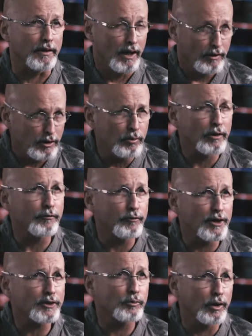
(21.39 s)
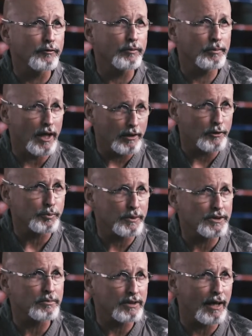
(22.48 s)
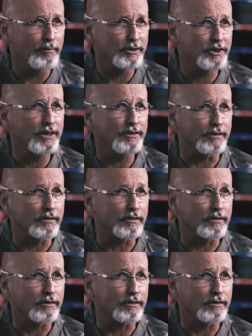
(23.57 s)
If you want a fresh word from God, go spend some time with Jesus.